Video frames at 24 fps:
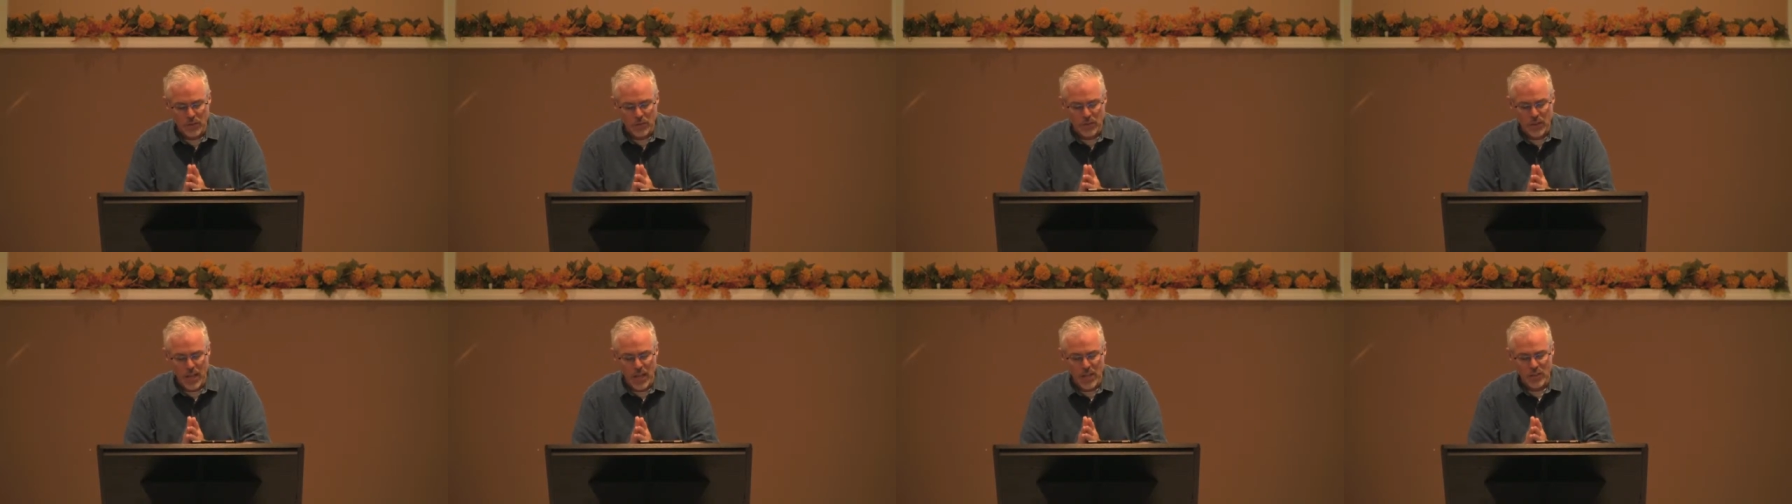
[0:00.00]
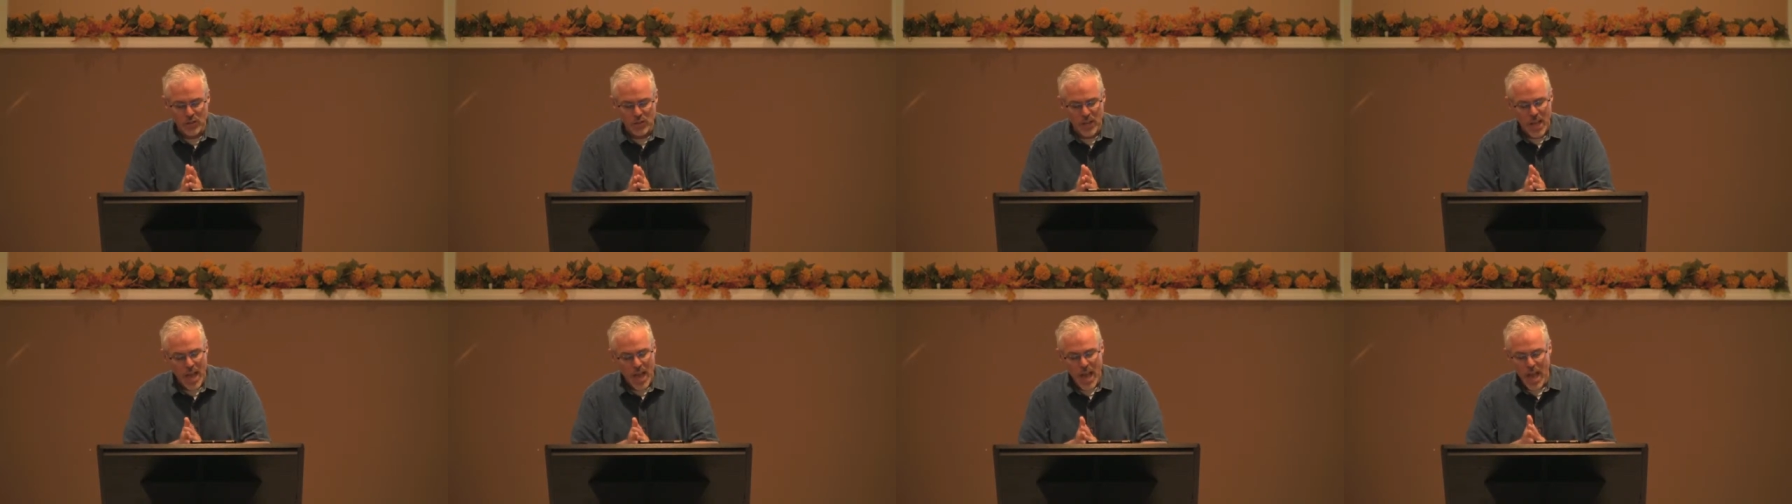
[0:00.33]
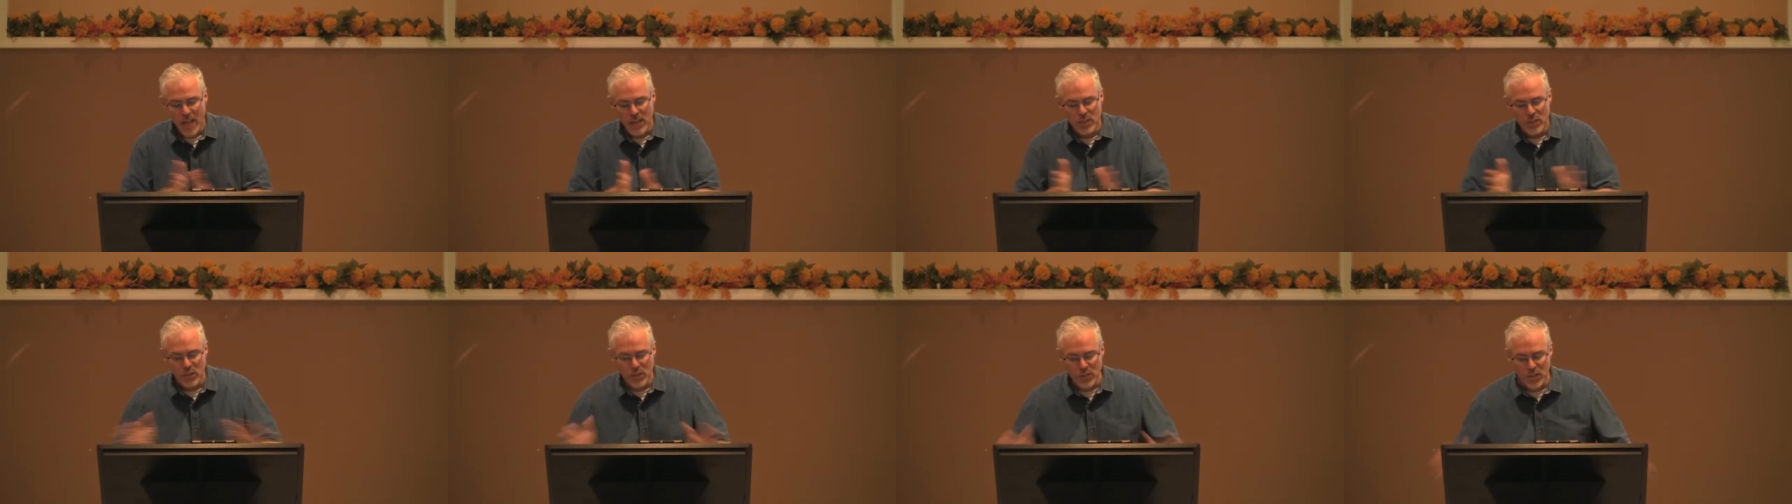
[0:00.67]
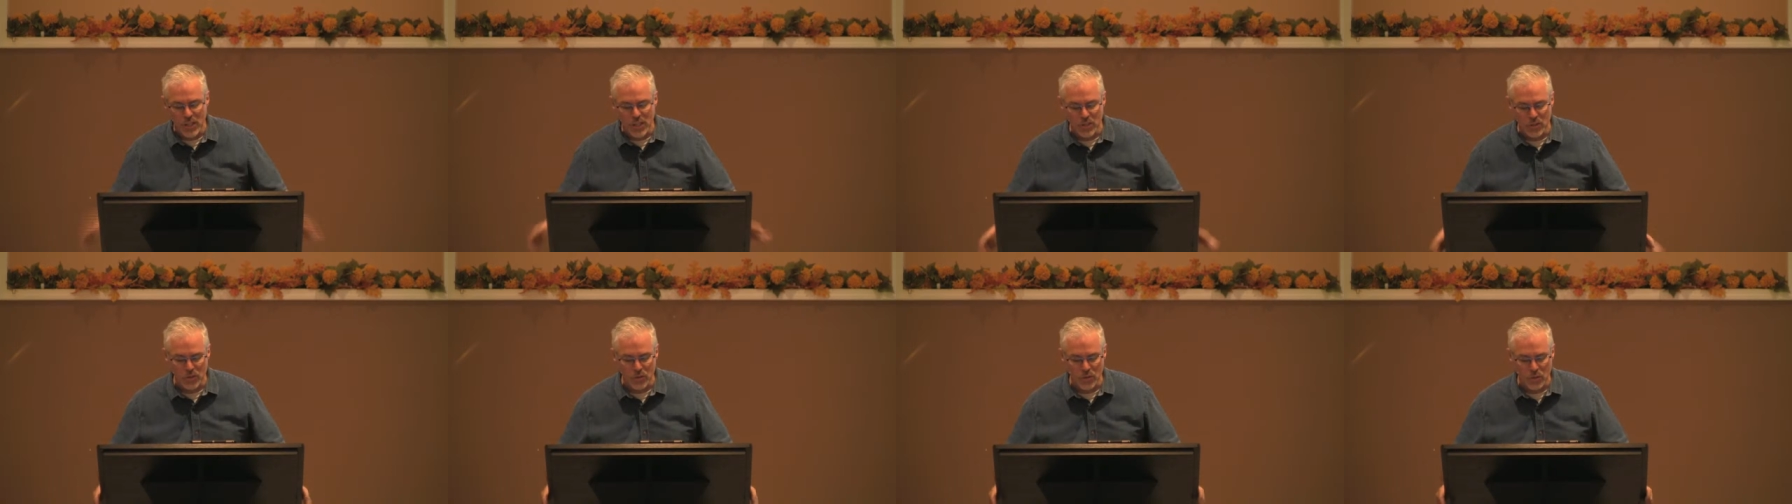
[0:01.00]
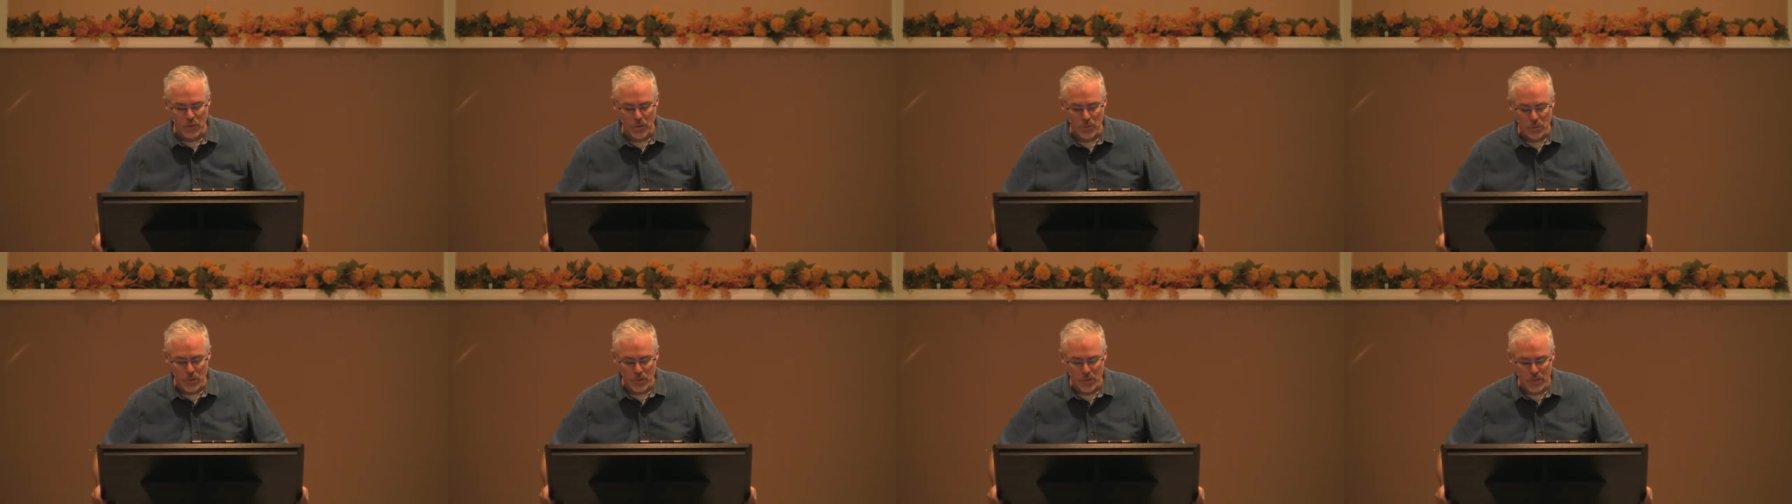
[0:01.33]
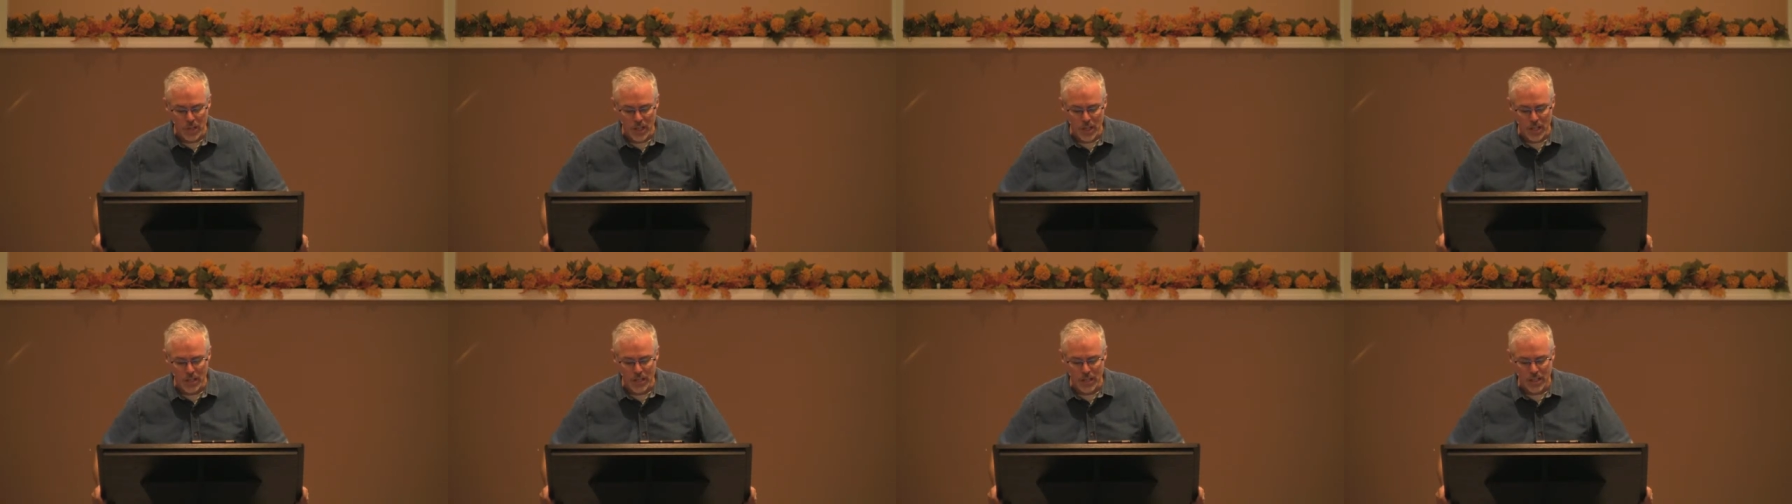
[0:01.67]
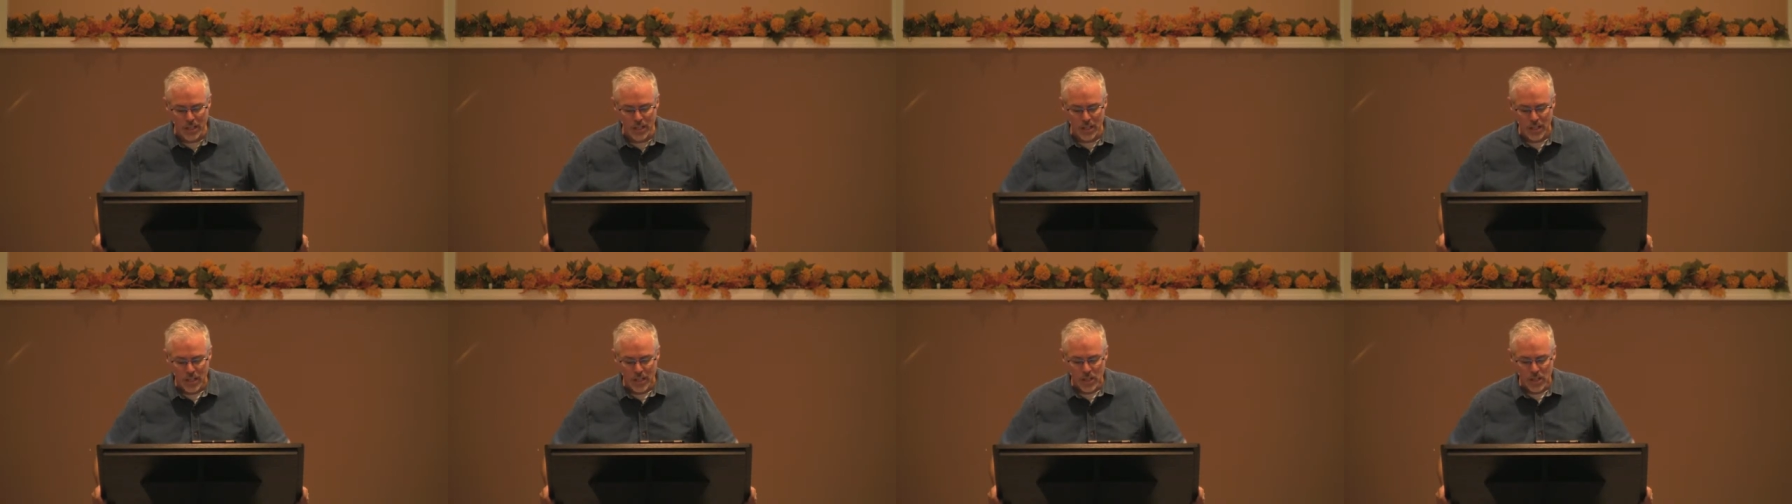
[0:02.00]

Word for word: flesh has ceased from sin,